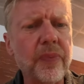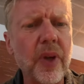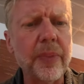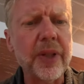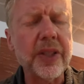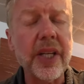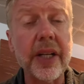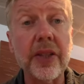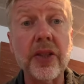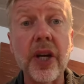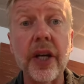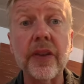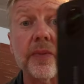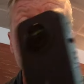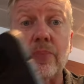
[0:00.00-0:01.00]
I mean, it's had a
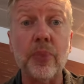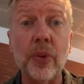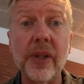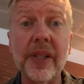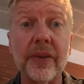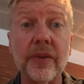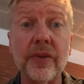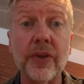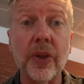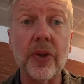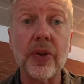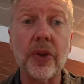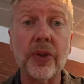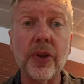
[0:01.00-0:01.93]
ton of brilliant reviews on